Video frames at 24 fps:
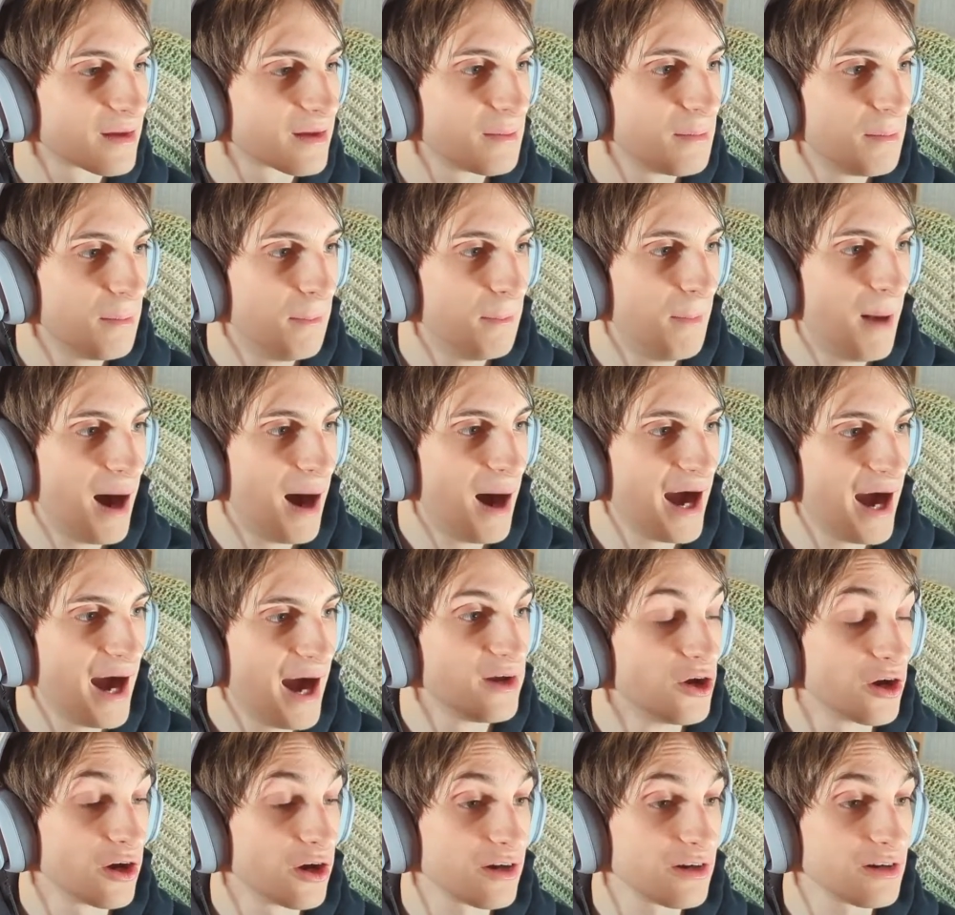
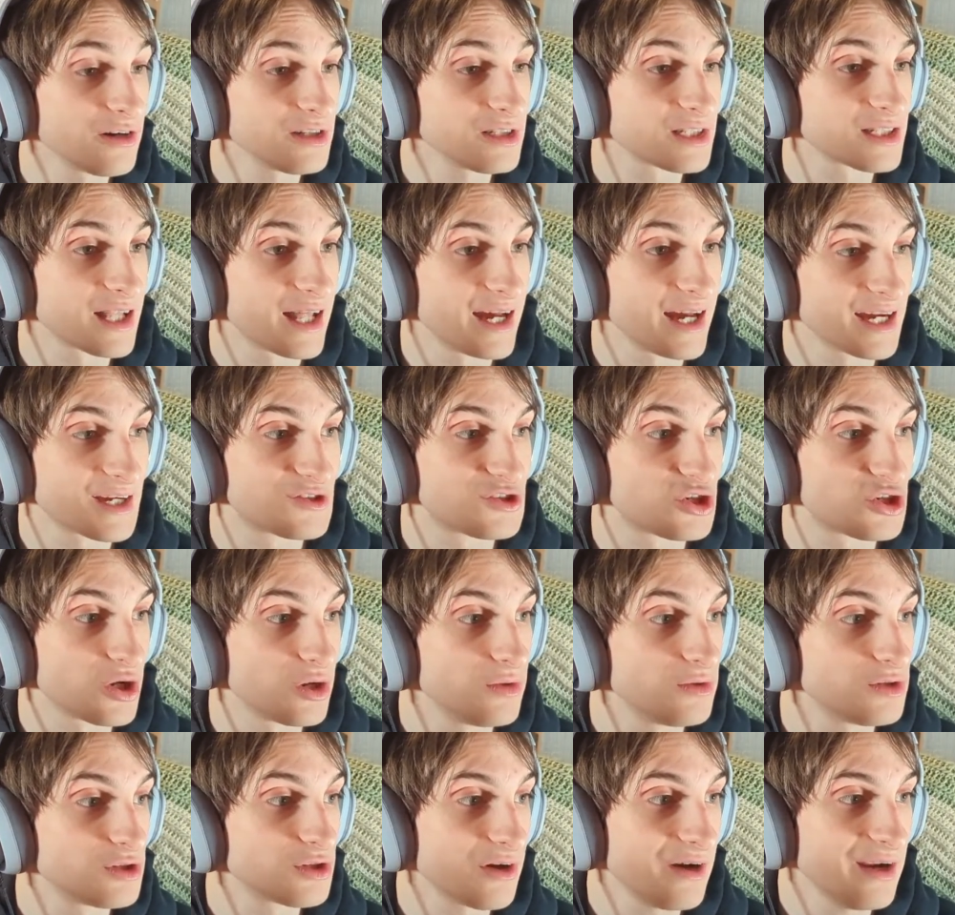Minors? Like
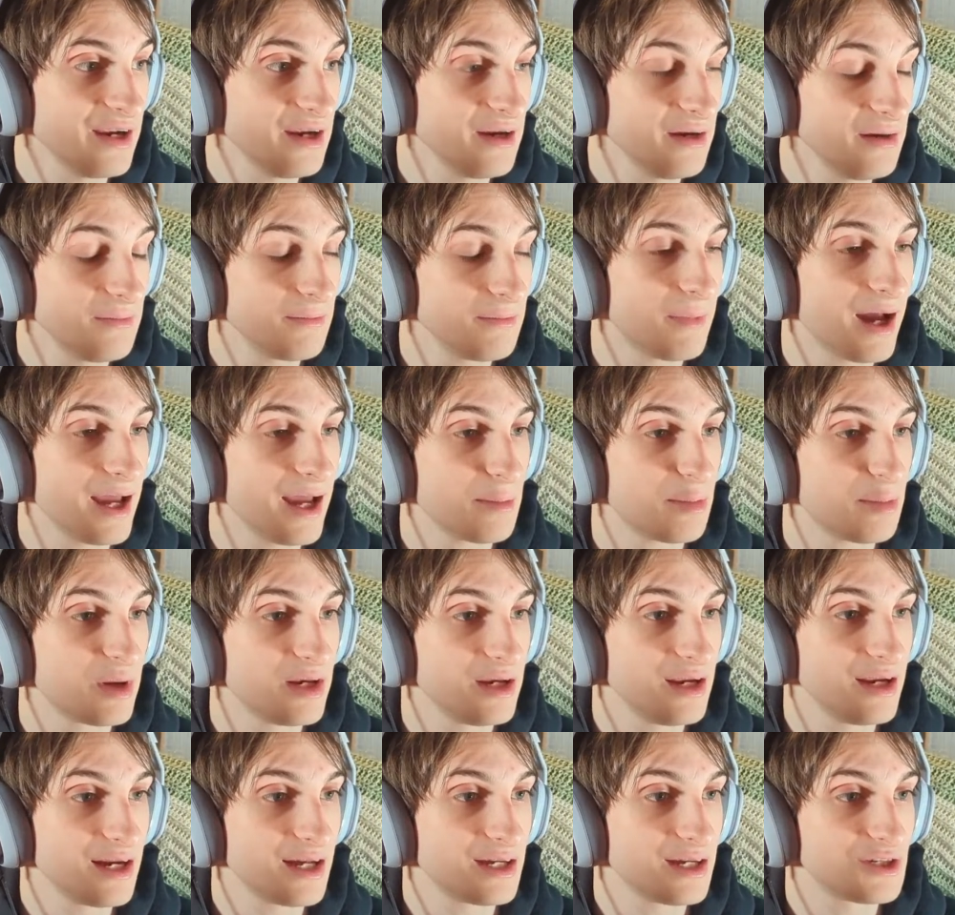children? My
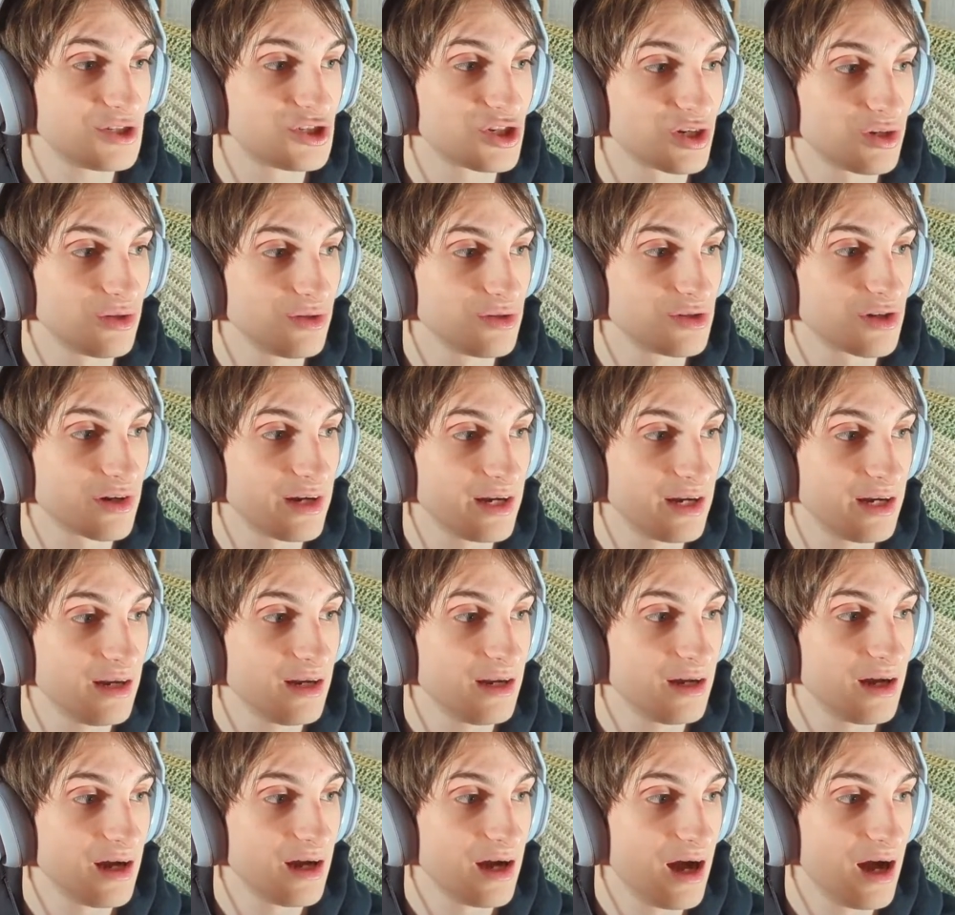opinion on children?
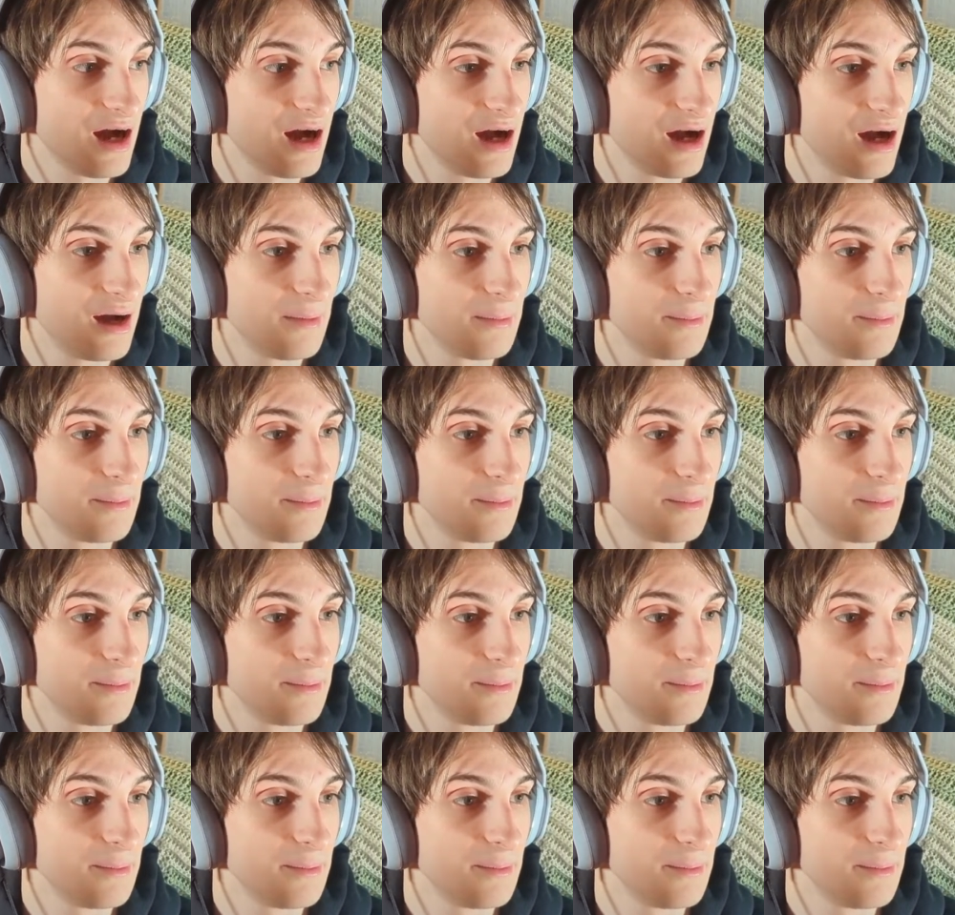I